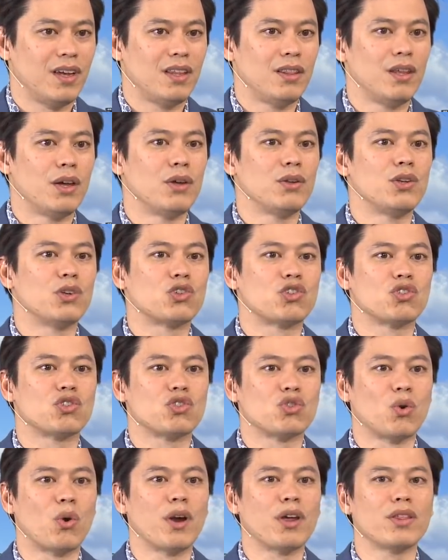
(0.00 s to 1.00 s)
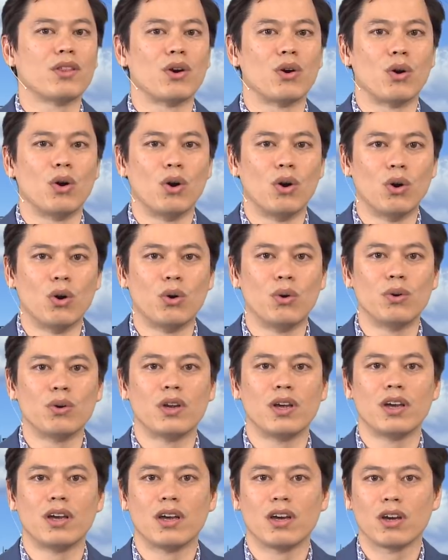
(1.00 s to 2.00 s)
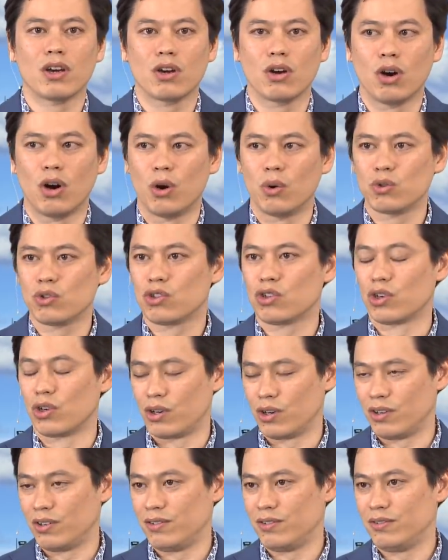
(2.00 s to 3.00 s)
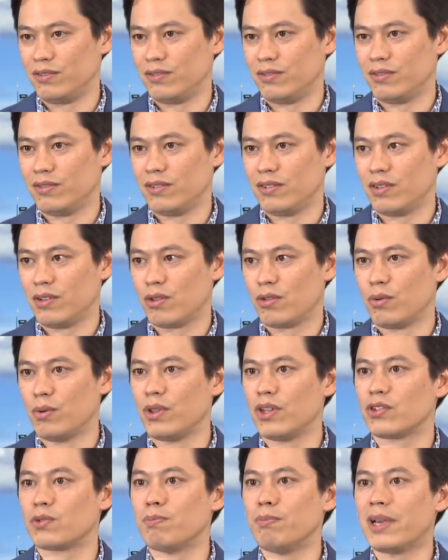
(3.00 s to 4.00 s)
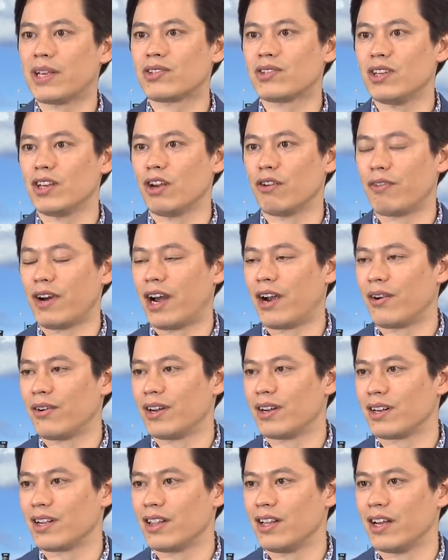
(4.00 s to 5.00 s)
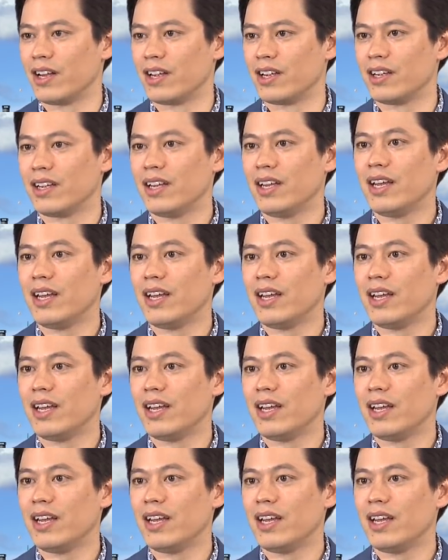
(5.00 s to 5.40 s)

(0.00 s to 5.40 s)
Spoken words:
They're destroying their own culture through this mixing of iron and clay.